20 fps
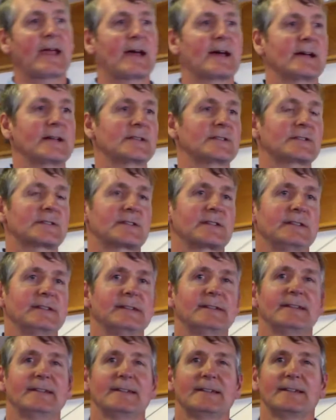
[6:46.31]
has
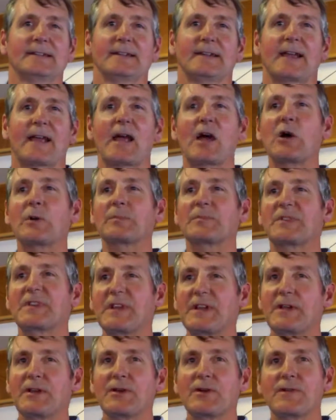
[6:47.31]

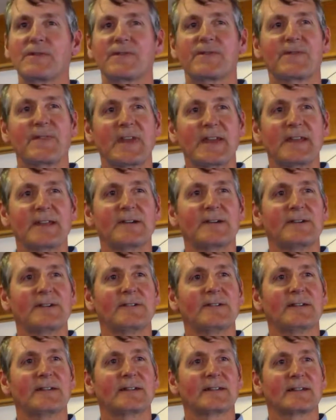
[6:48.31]
helped you
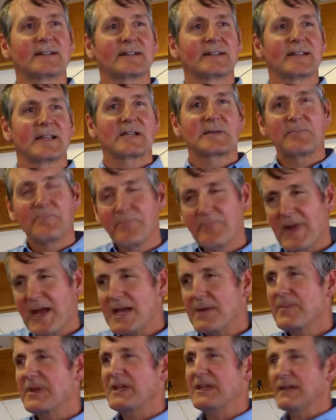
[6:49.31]
feel like
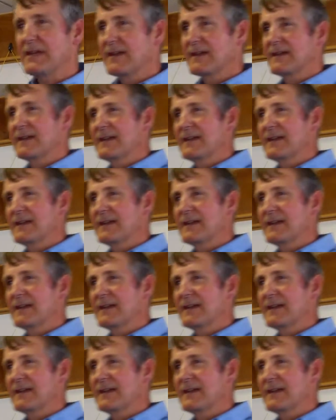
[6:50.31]
maybe